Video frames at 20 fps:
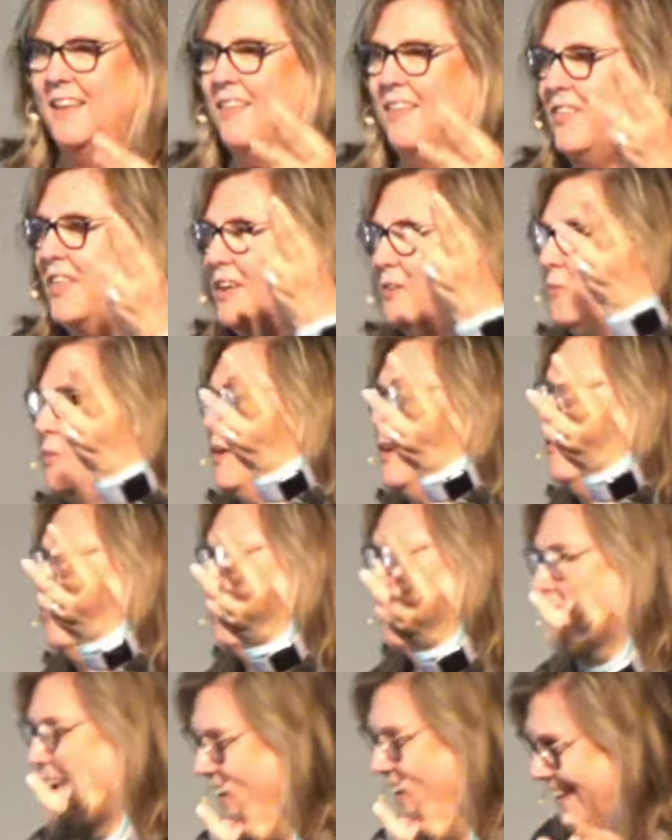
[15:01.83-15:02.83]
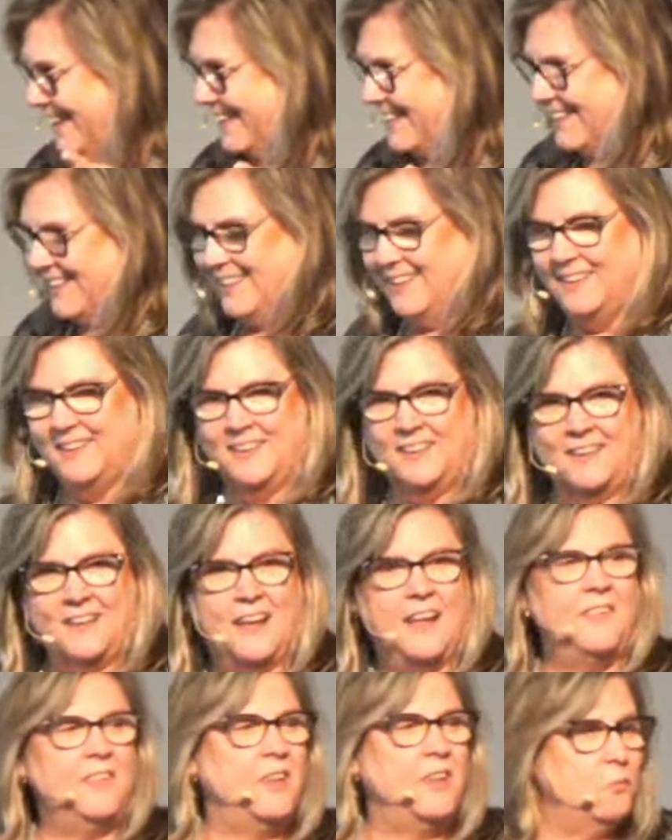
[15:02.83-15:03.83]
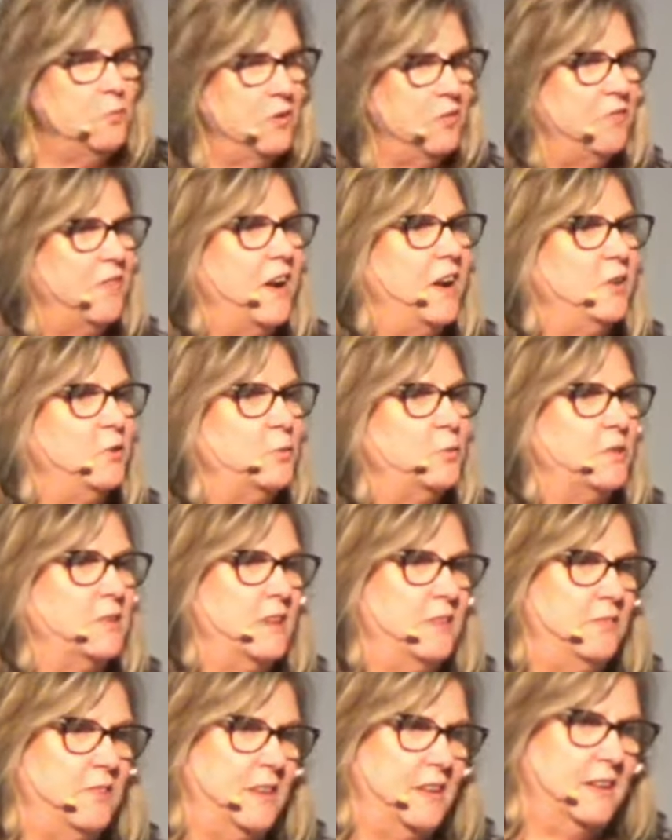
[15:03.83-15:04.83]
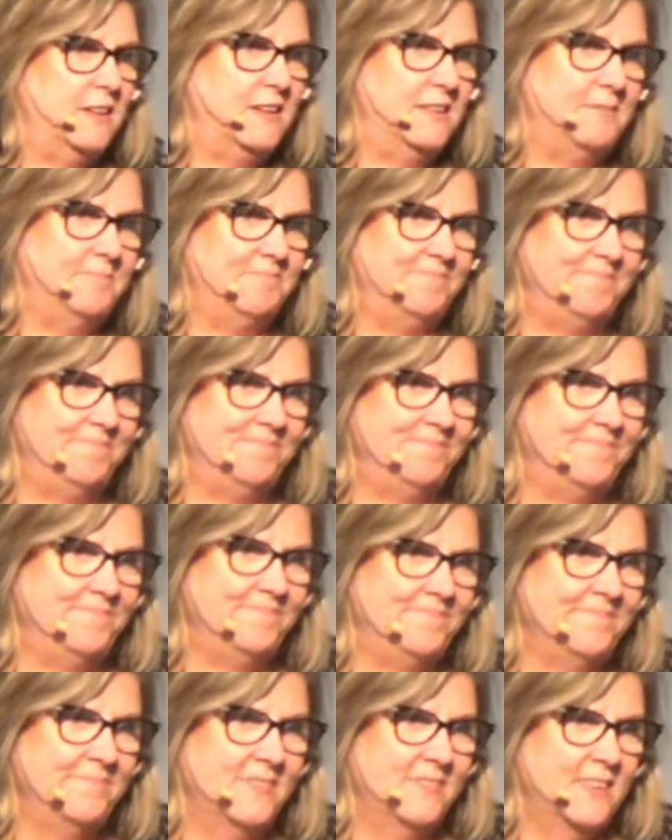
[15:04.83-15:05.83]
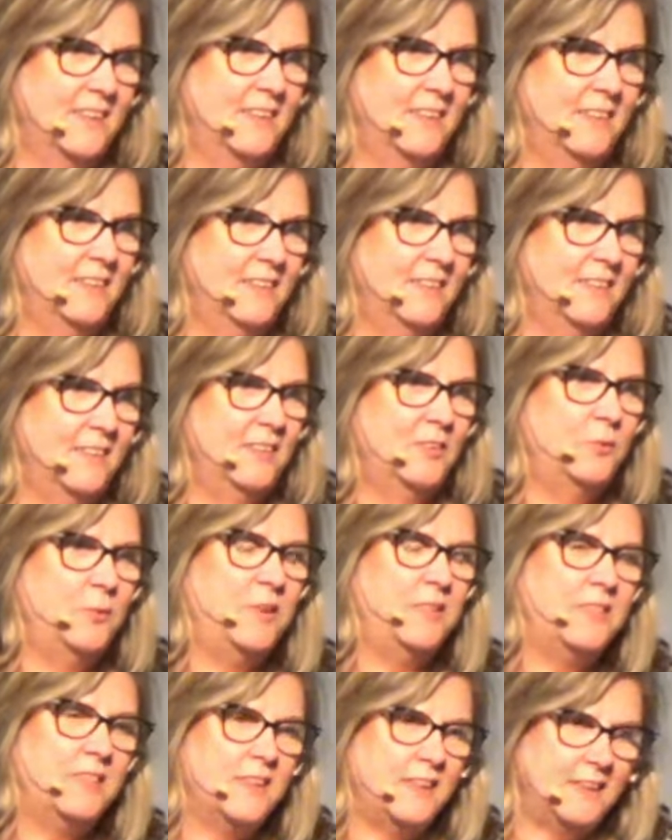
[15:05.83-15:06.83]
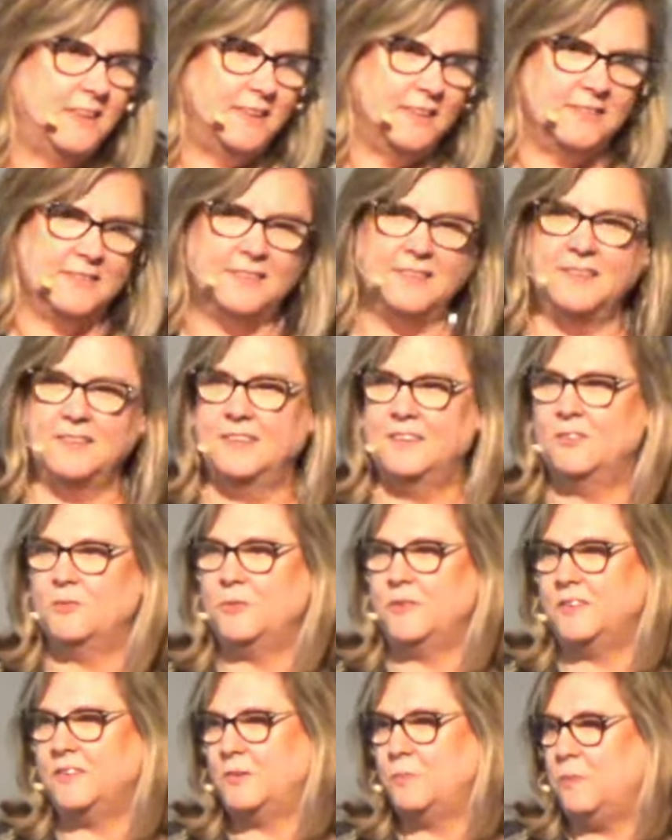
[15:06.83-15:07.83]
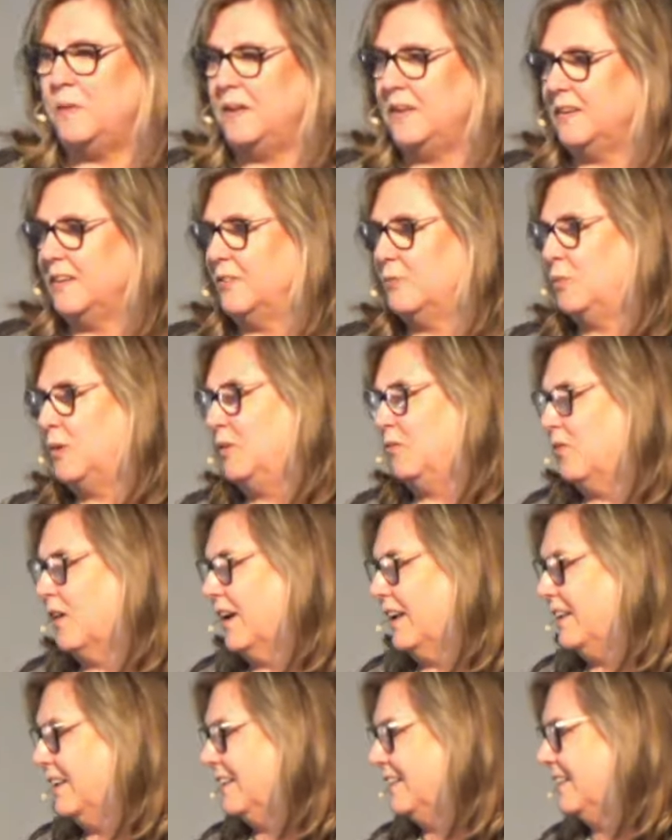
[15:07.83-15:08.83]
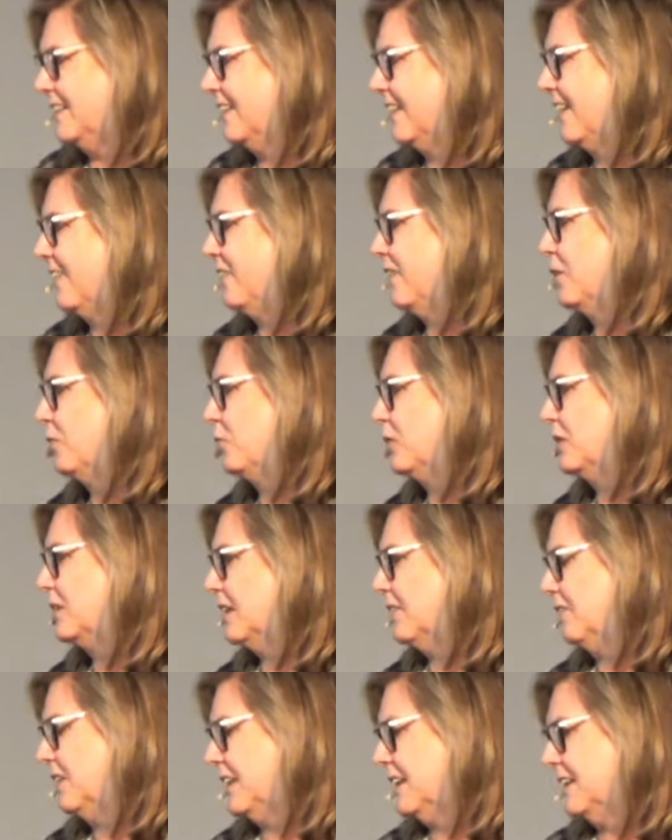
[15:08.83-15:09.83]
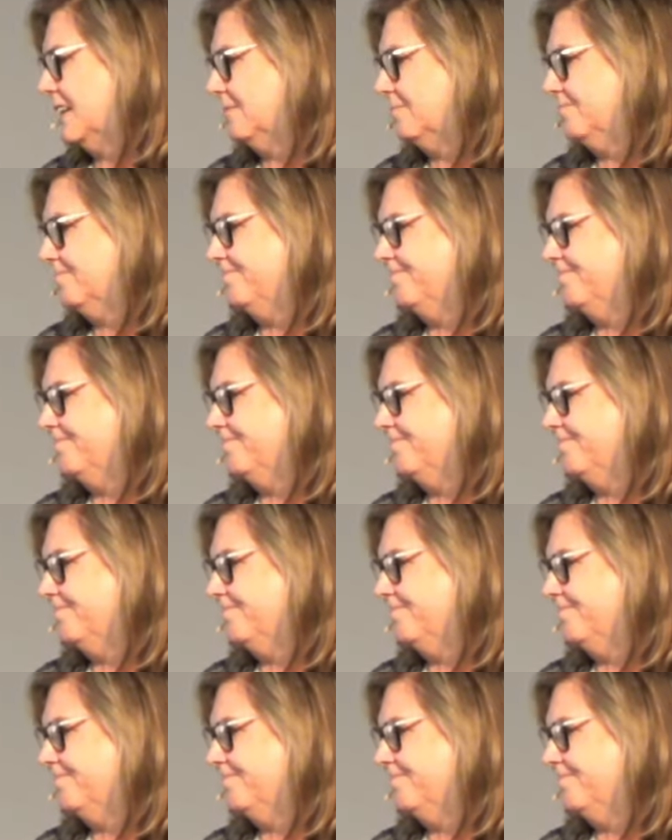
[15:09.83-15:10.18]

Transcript: then we write it, and then we find we're living in it. We think it, we speak it, we write it, and then we're living it.